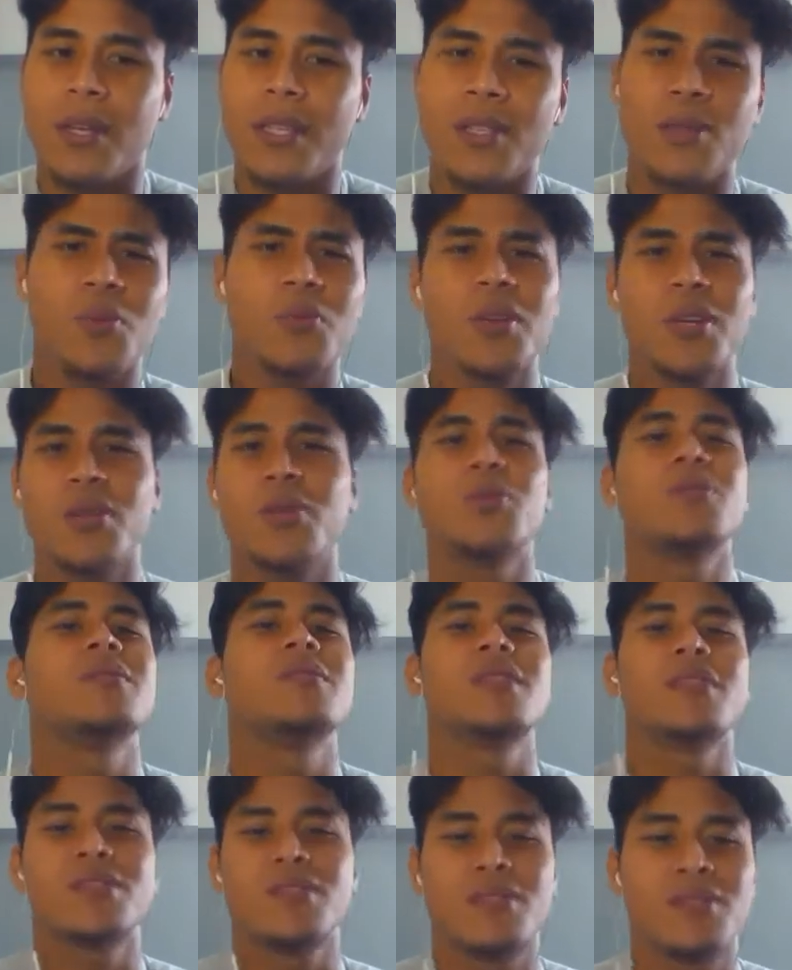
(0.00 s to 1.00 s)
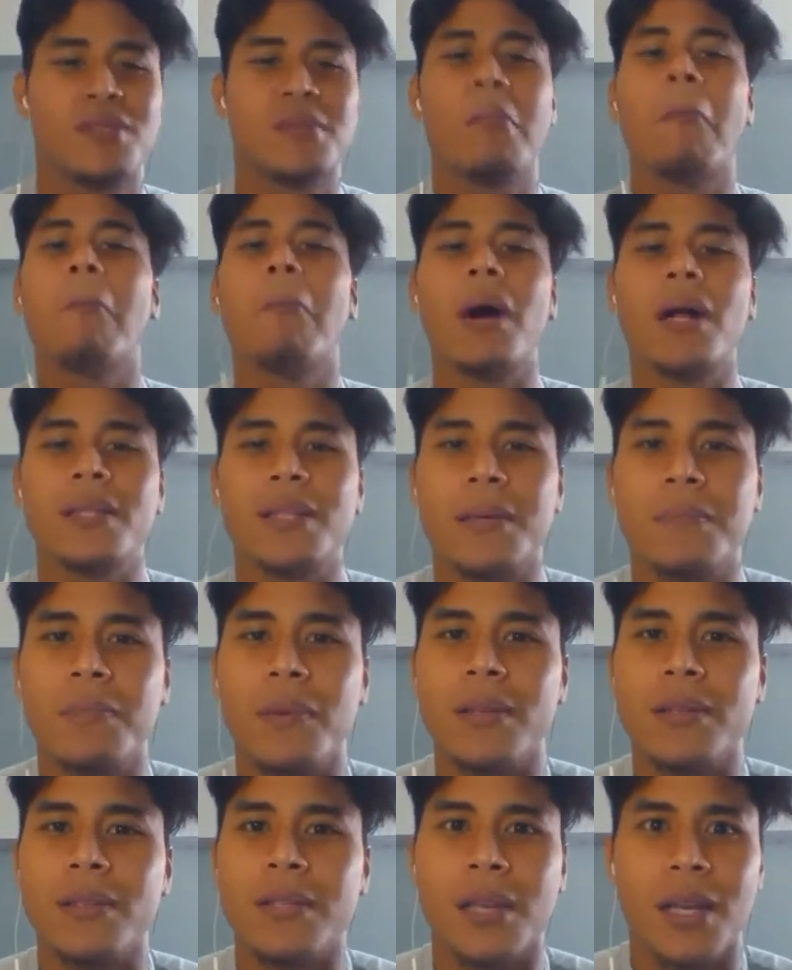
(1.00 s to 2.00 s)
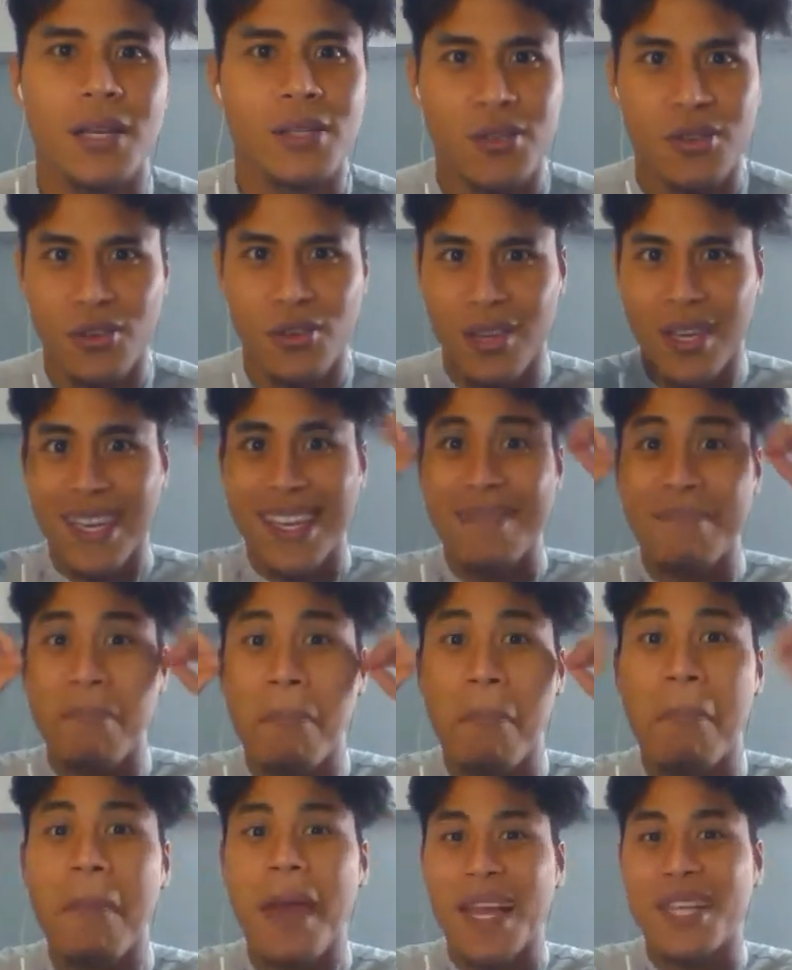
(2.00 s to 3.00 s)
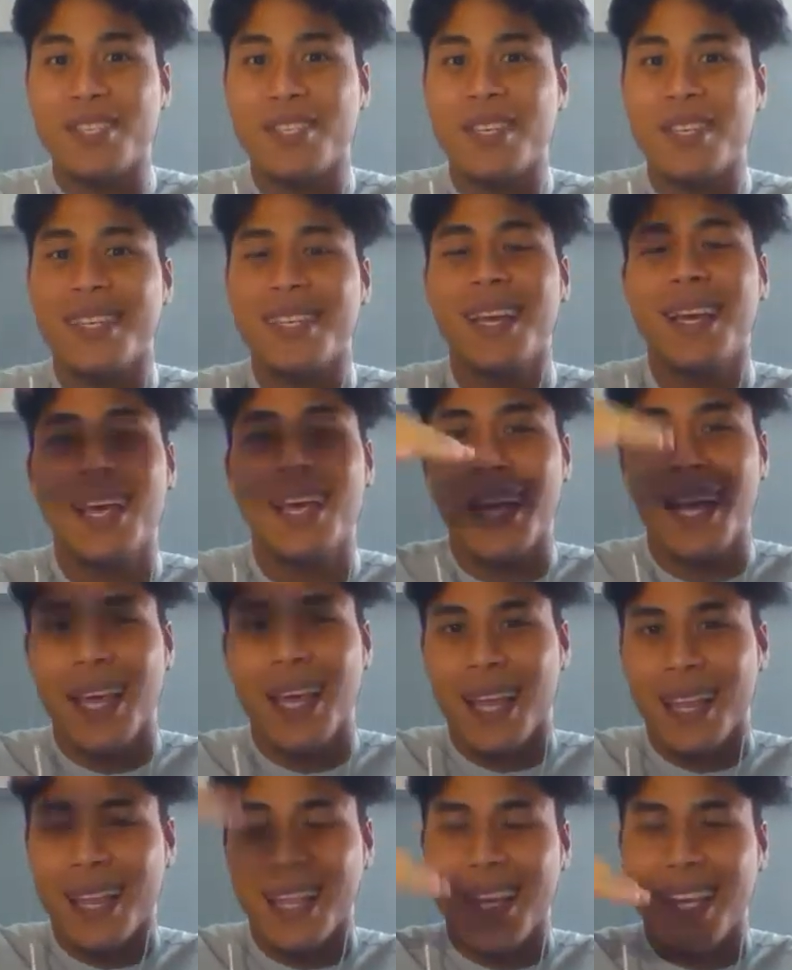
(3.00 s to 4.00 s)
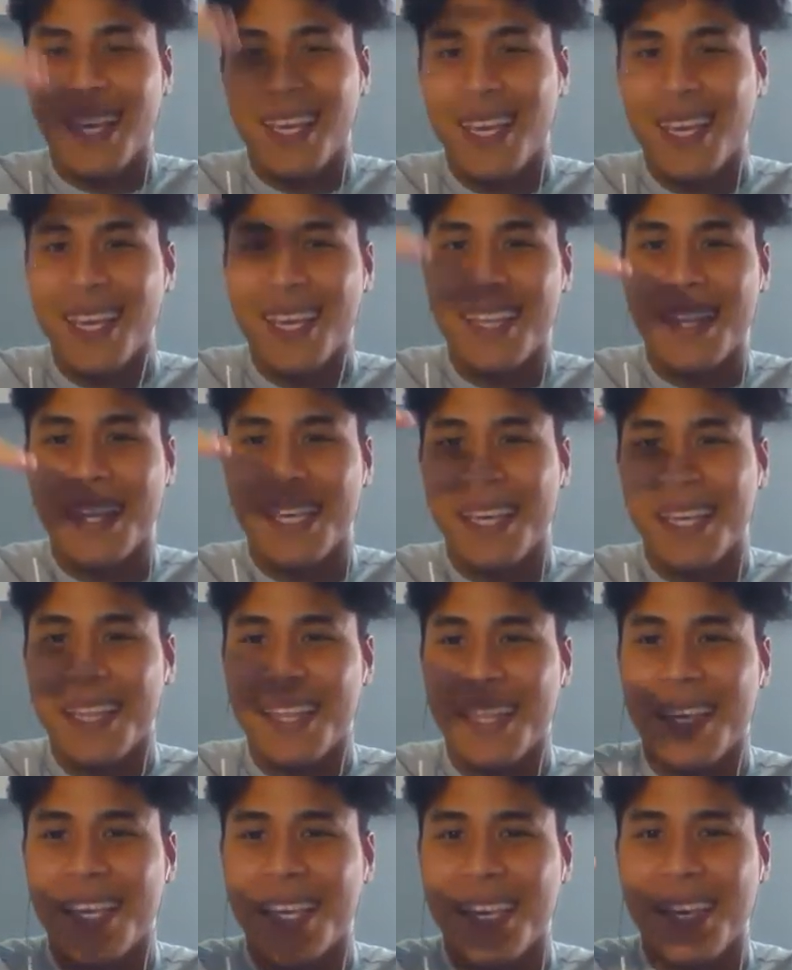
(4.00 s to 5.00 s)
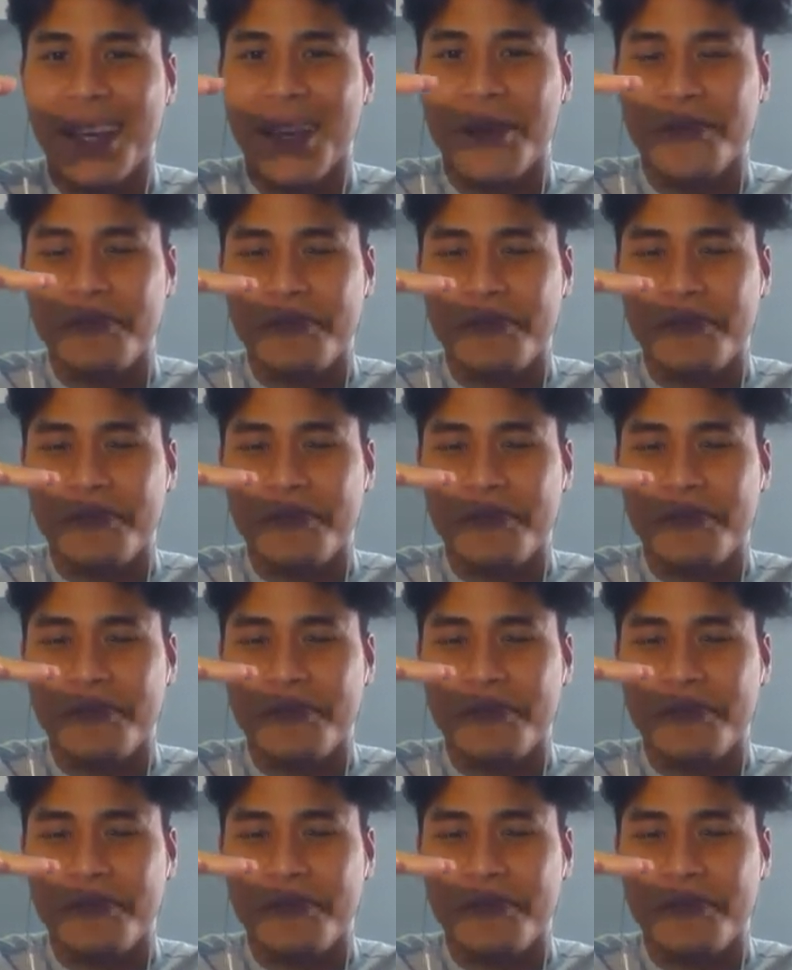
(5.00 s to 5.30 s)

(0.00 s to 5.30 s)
And so we just use more multiples, so you can imagine the